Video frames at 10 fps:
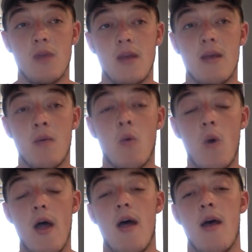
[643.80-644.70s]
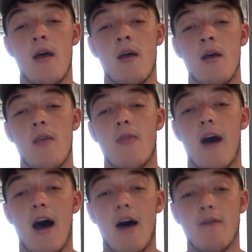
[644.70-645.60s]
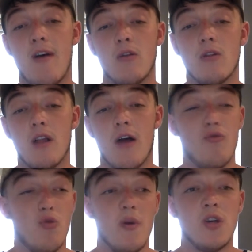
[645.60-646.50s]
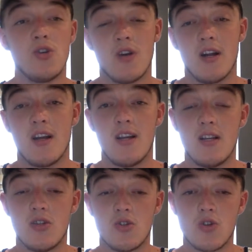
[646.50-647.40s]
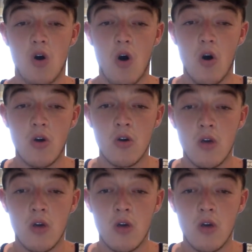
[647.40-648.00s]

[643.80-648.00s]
them aware that I felt like rubbish and I needed to talk.